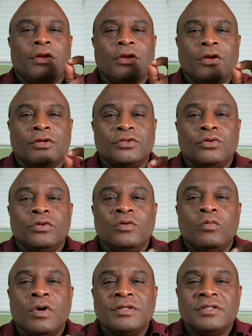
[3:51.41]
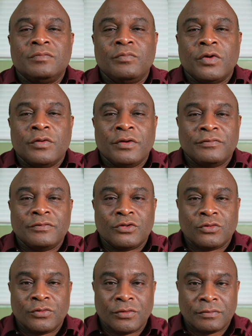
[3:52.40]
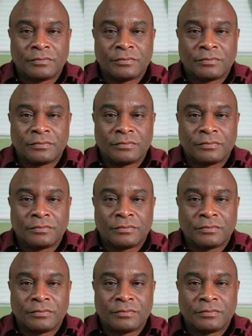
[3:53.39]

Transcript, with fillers: There's only one spirit of truth